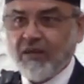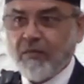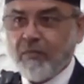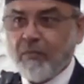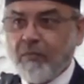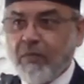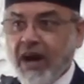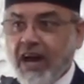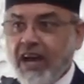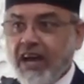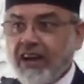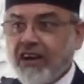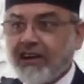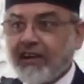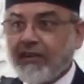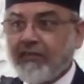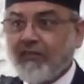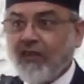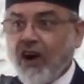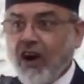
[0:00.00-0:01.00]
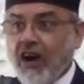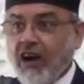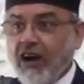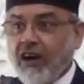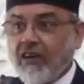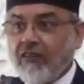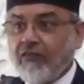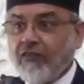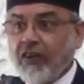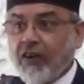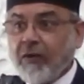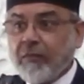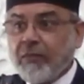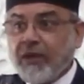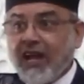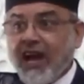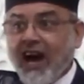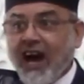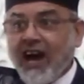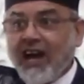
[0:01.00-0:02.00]
my reward will
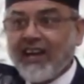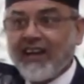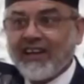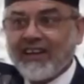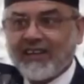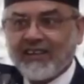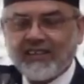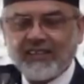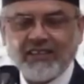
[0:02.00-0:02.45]
be higher.